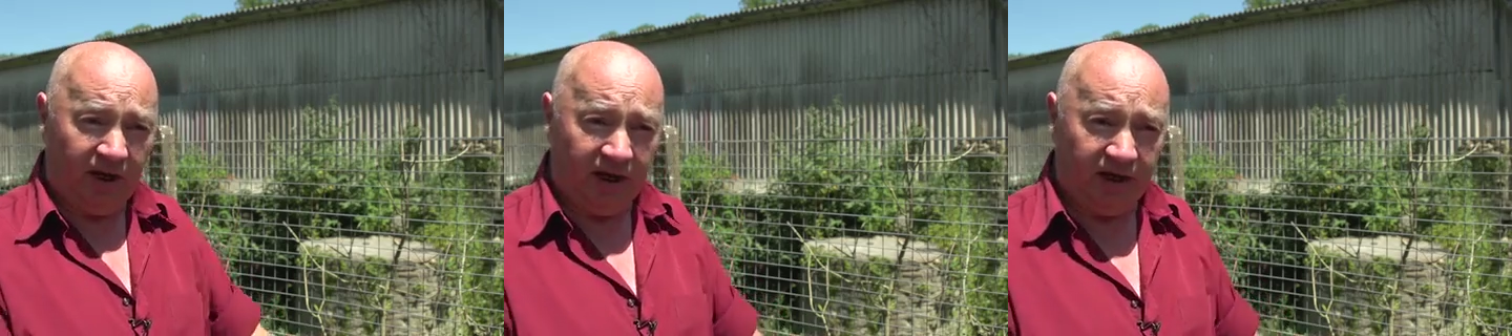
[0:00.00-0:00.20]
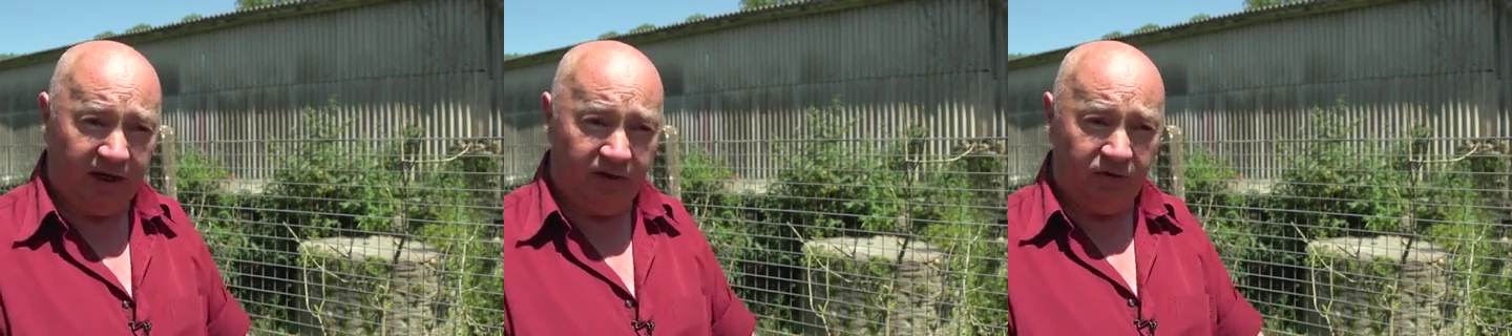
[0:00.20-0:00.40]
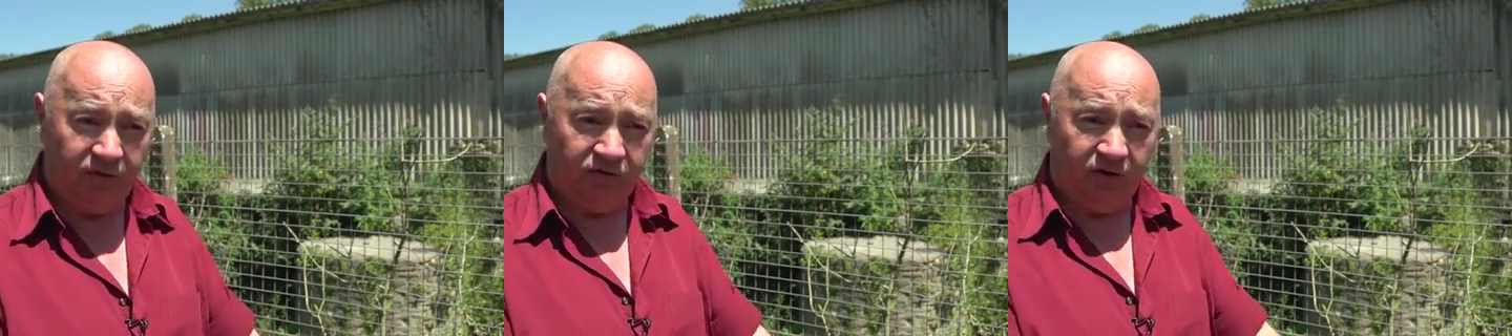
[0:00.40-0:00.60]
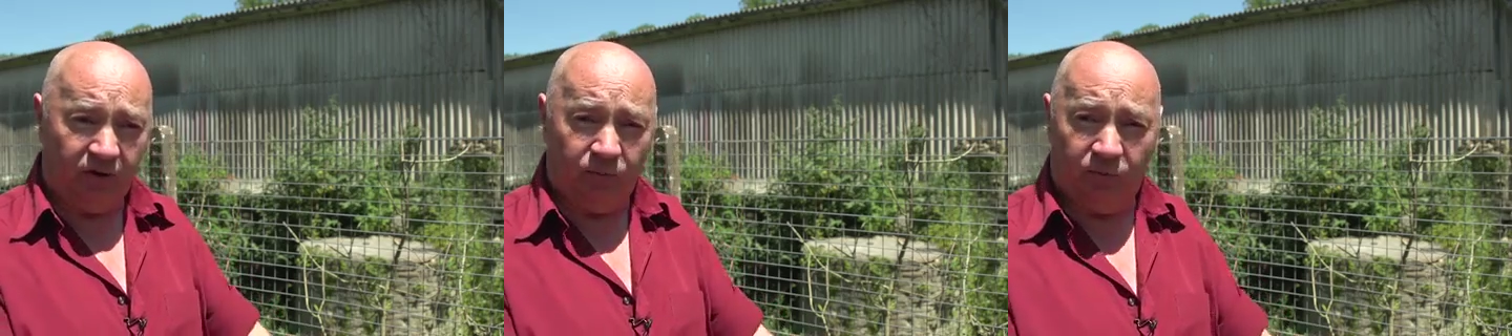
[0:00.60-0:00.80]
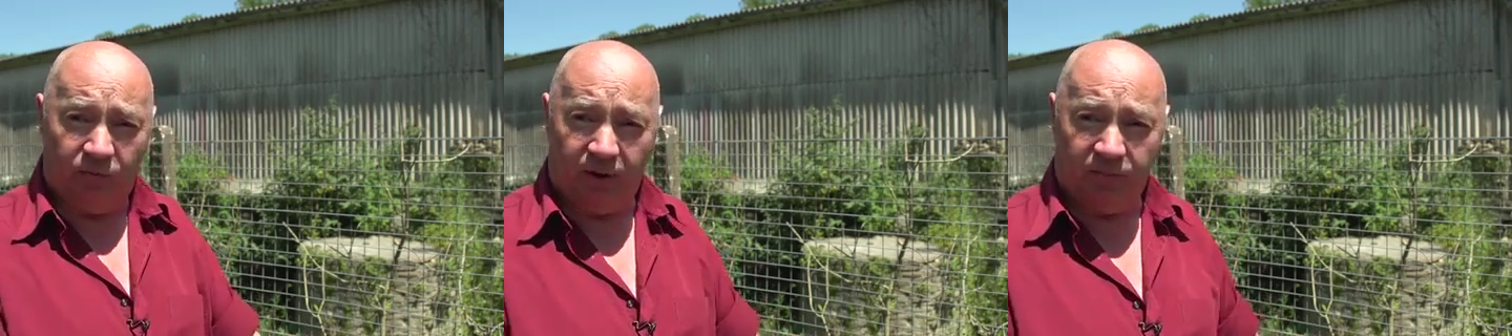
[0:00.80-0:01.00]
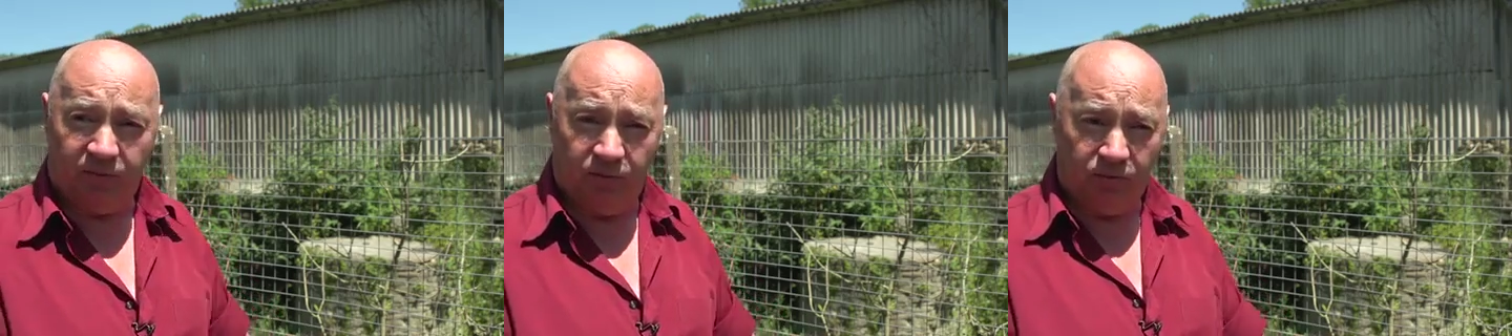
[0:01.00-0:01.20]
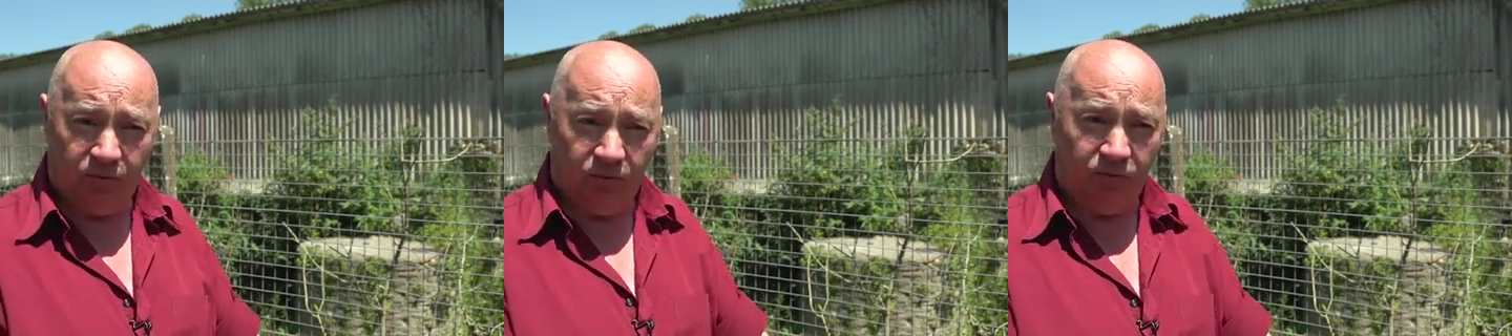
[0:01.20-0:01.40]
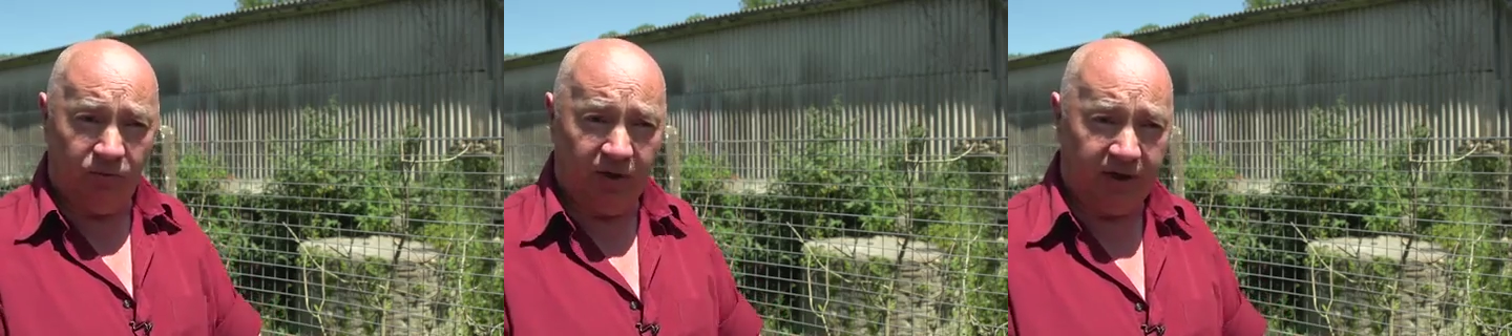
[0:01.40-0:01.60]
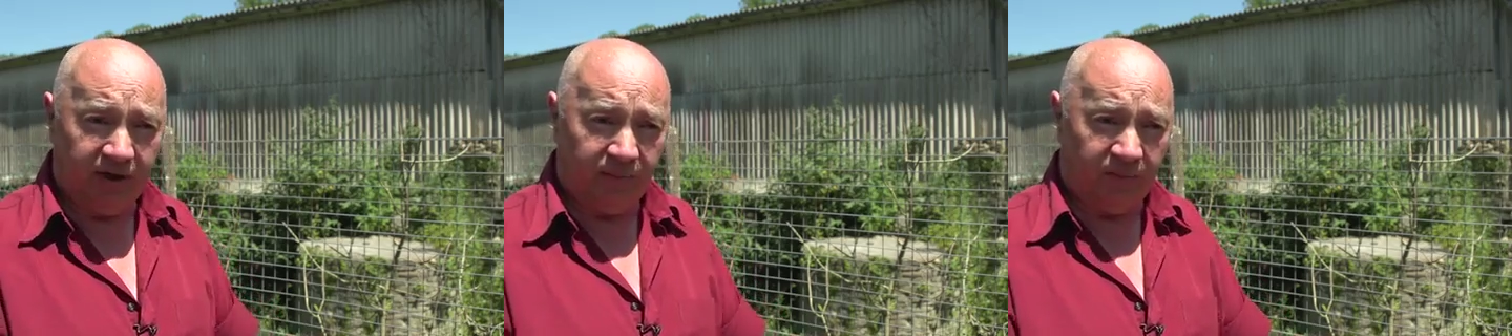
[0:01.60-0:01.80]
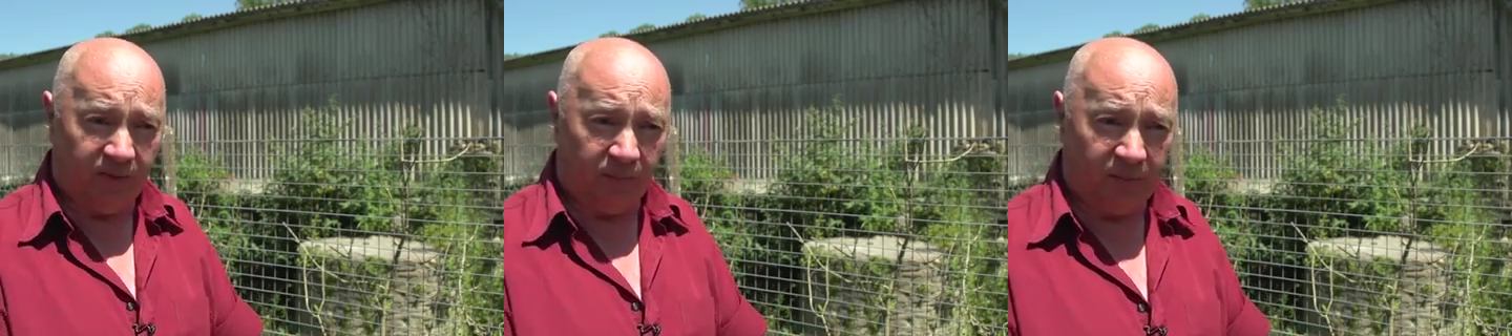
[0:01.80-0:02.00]
and it used to rip the wool right
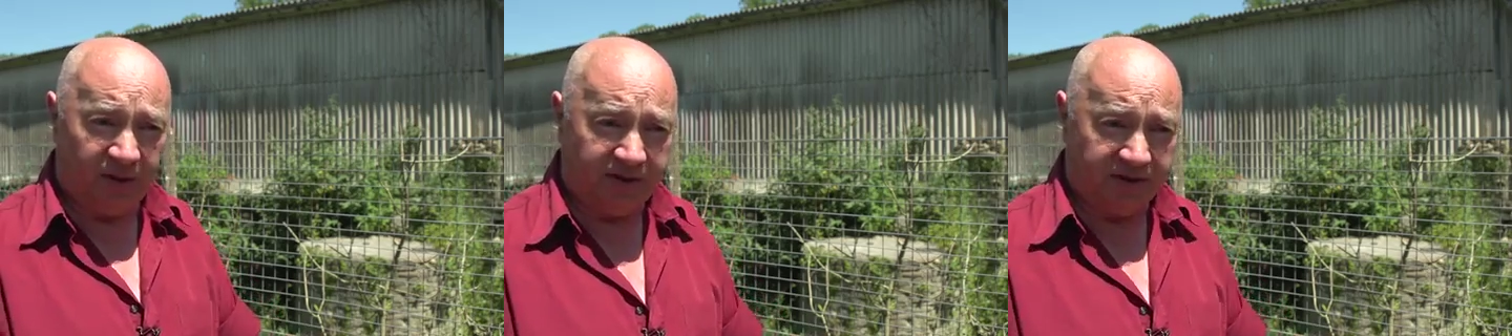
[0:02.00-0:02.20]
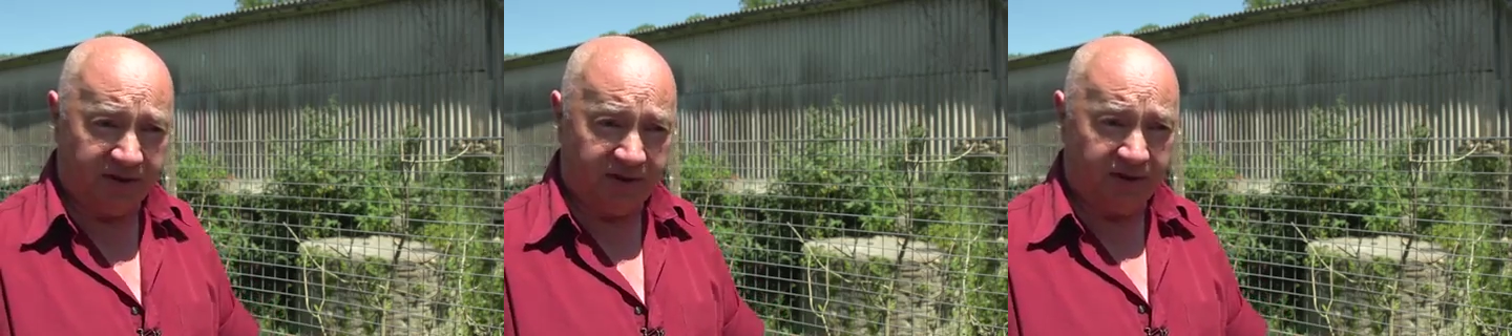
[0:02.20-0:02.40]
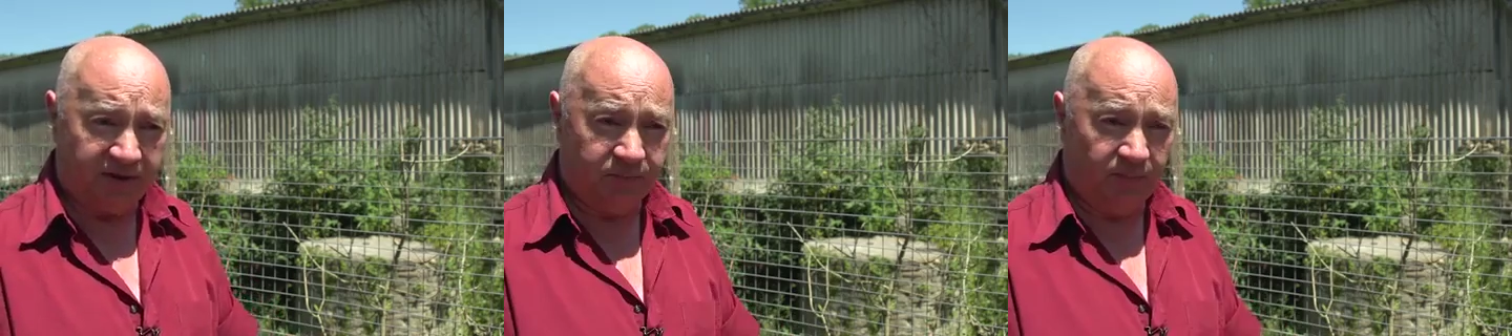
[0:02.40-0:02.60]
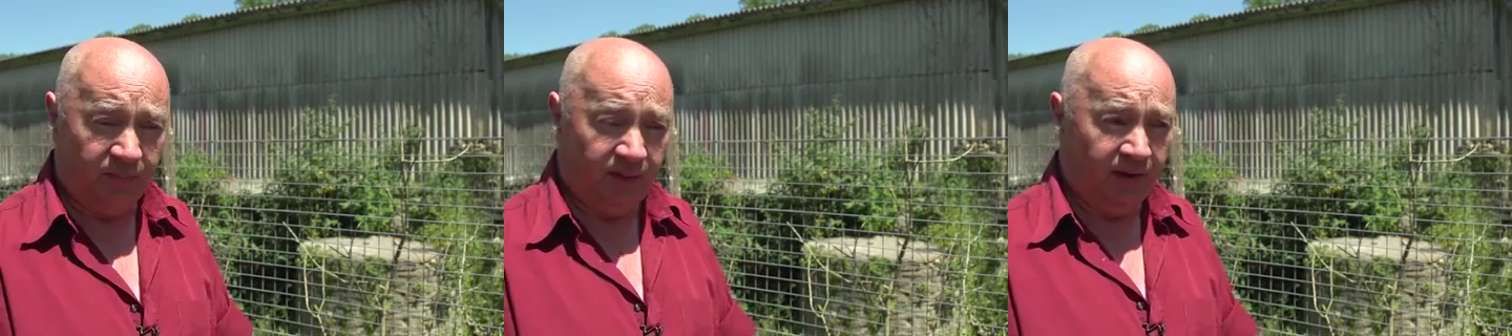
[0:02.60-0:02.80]
up to pieces.